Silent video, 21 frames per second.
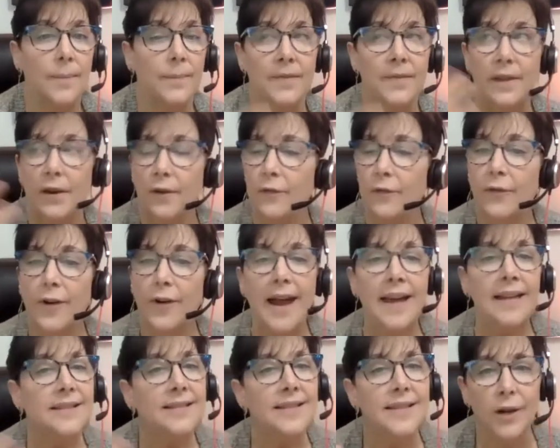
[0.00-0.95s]
their
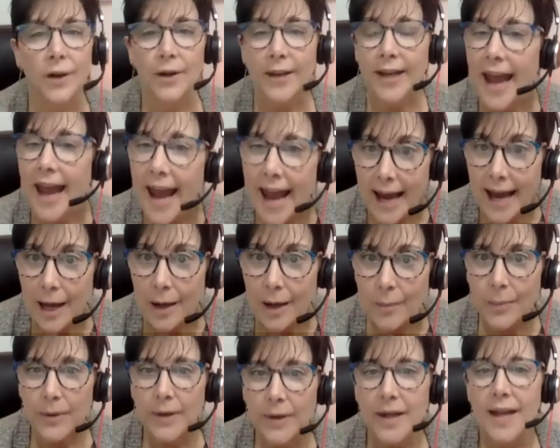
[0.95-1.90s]
friends, their
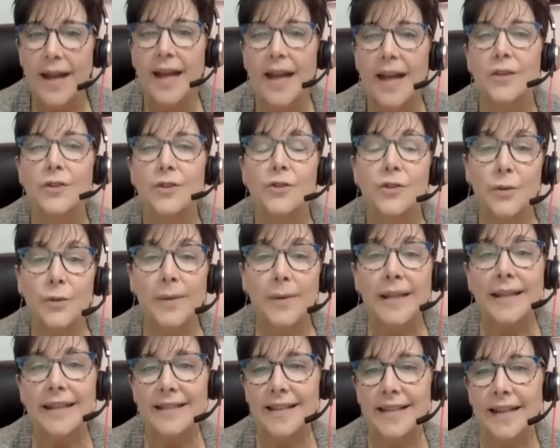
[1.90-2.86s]
camp.
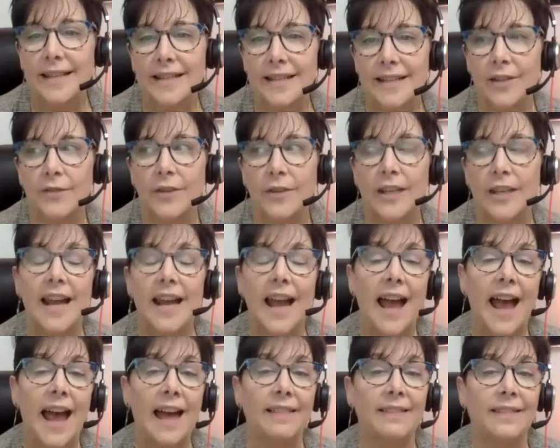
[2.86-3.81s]
Doing this activity
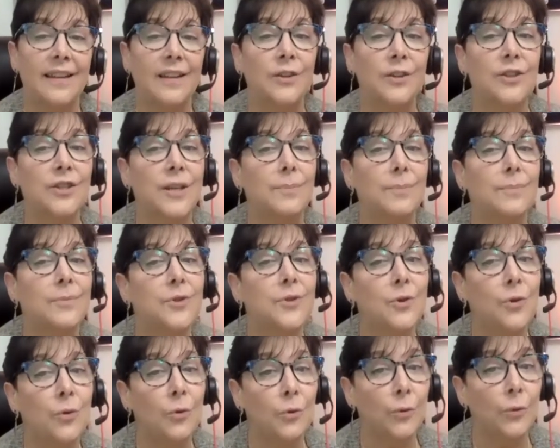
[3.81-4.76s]
at leadership
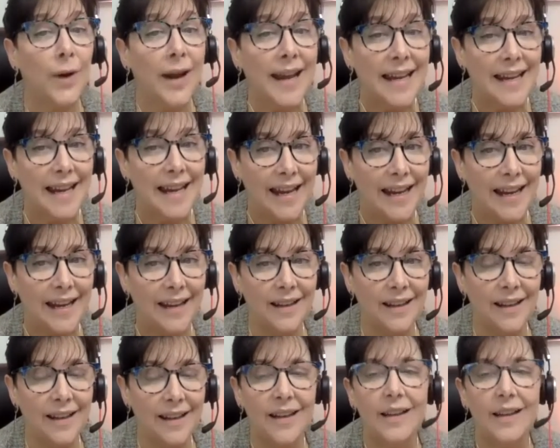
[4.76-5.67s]
training